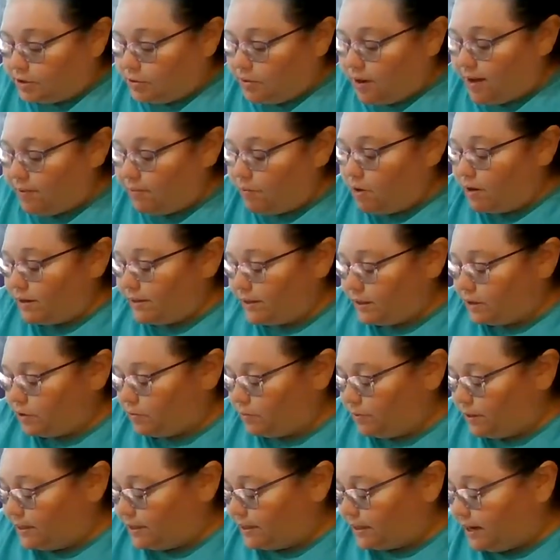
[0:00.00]
So I want the
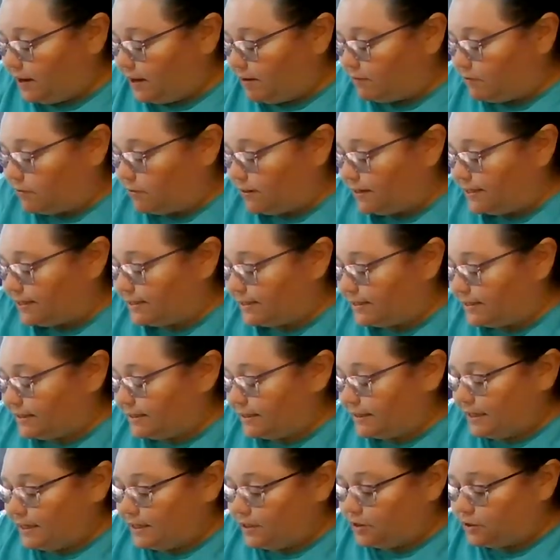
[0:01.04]
green to cover
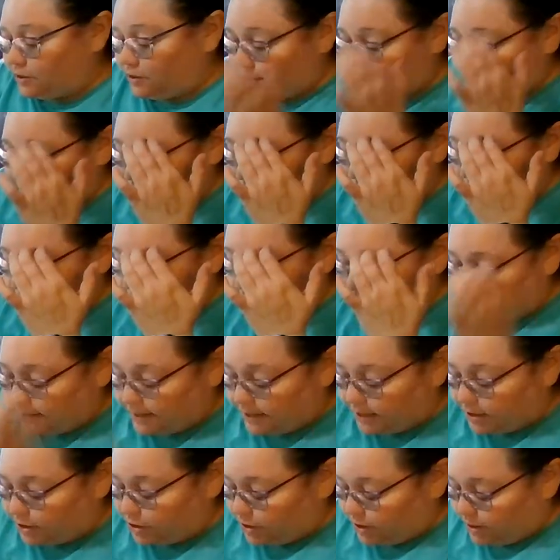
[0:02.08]
this middle
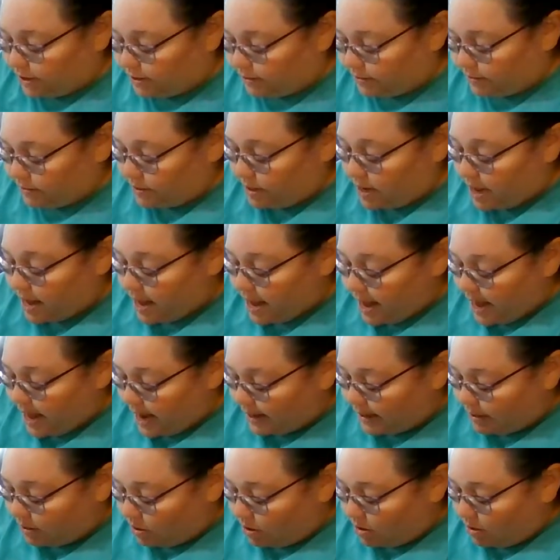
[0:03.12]
section here,
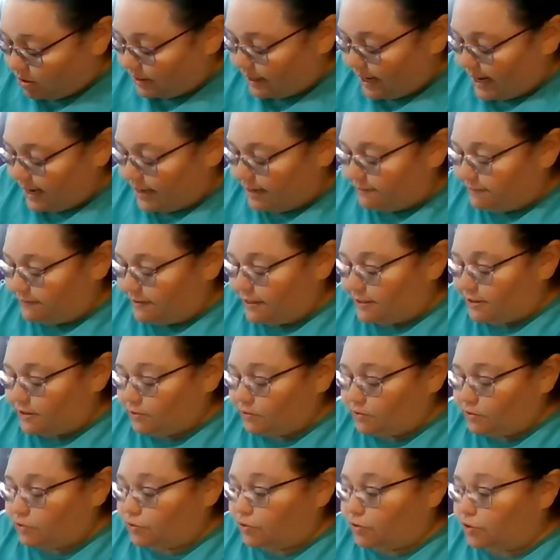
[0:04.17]
and all 8 of
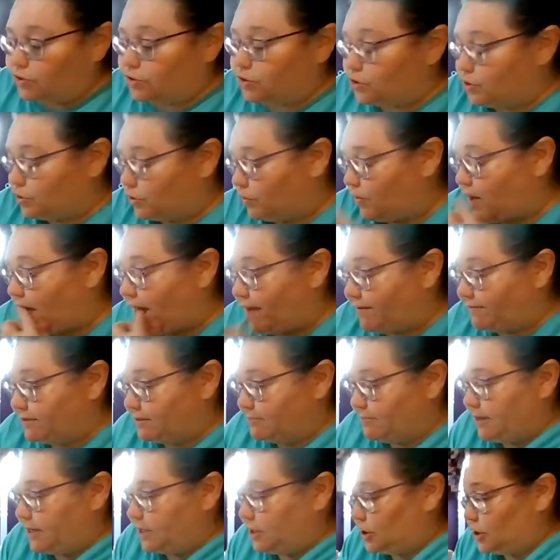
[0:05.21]
these, because there's 2, I
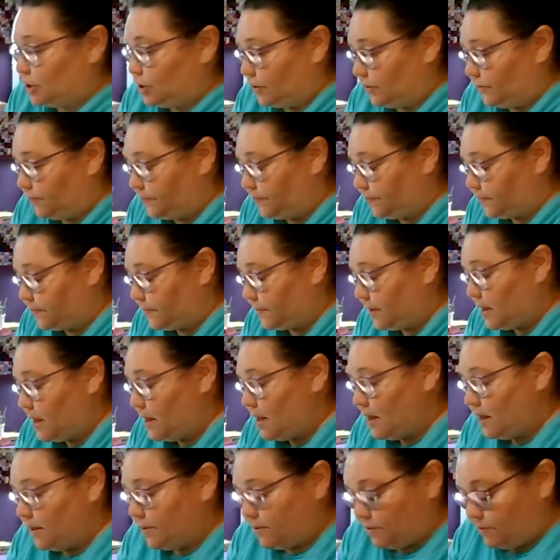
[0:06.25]
have to make 2.
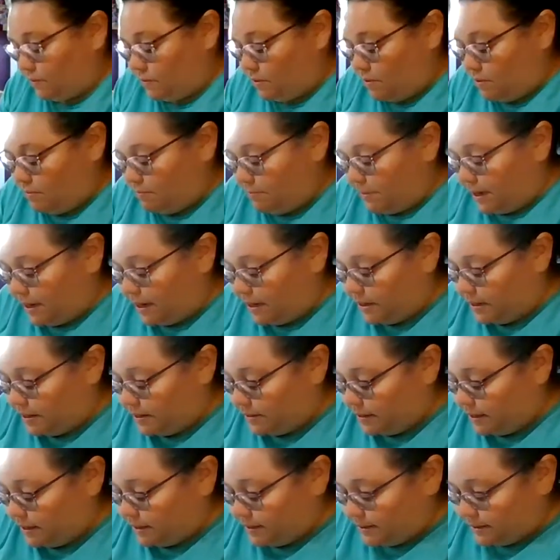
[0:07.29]
They're all
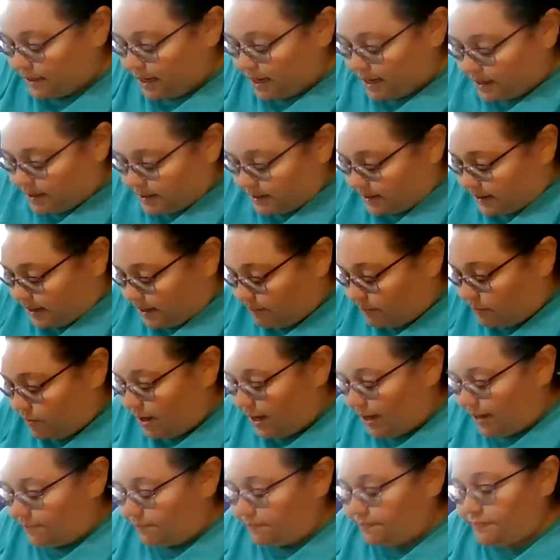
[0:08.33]
made the exact same
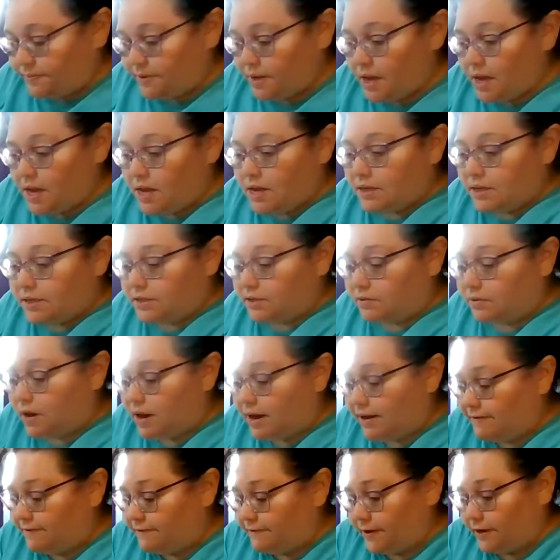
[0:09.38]
way. So
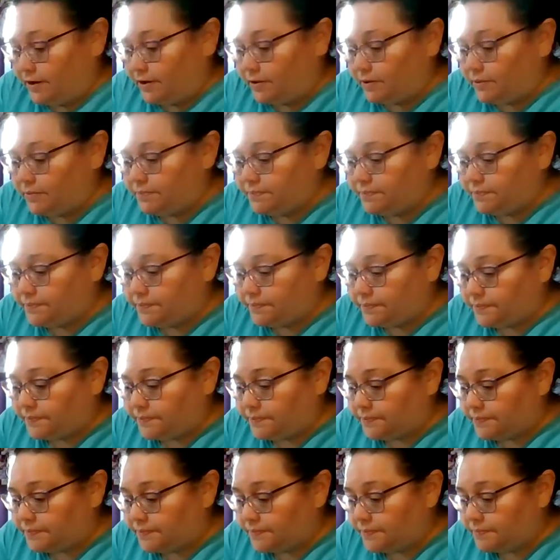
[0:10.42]
I figure,
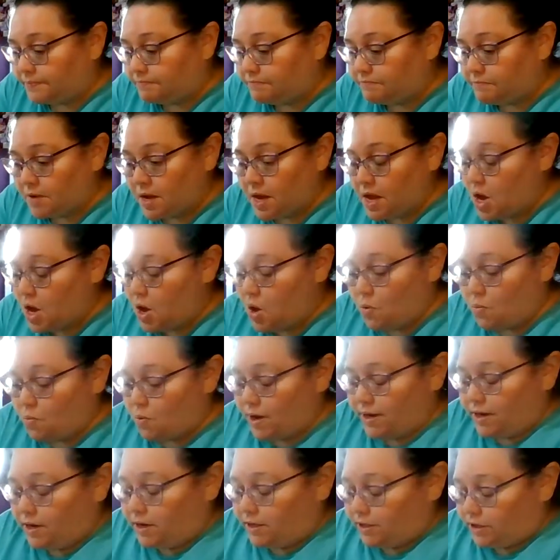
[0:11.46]

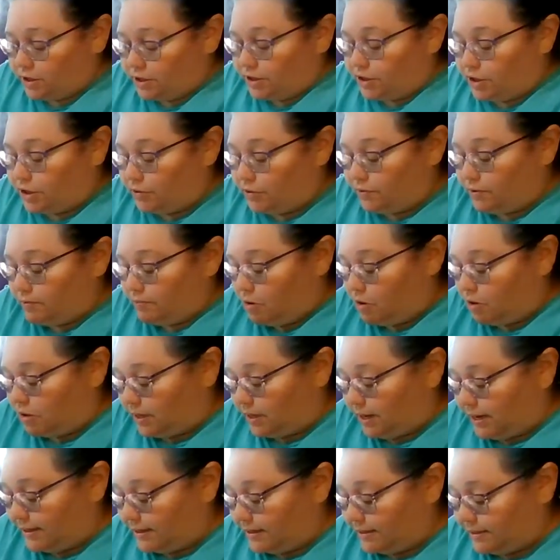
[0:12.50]
why not just do them
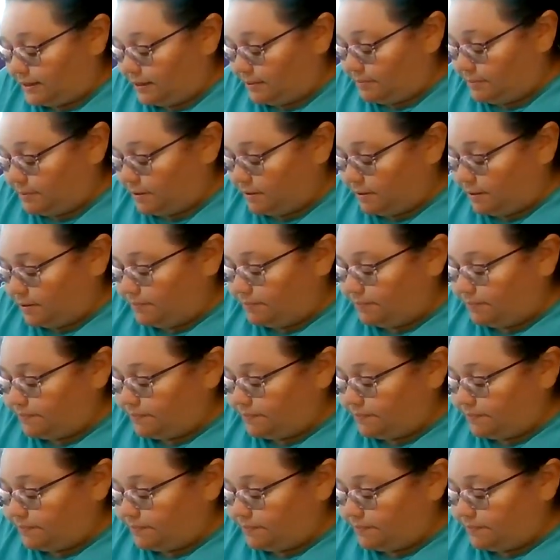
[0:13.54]
all at the same time?